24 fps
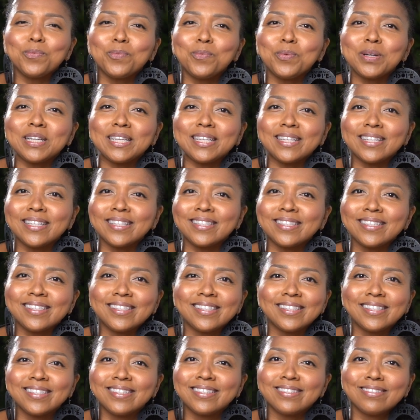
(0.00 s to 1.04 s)
which
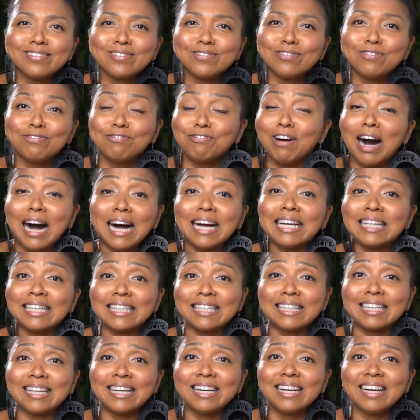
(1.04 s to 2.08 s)
is
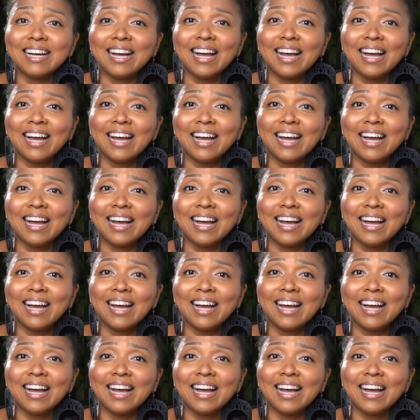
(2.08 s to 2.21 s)
fun.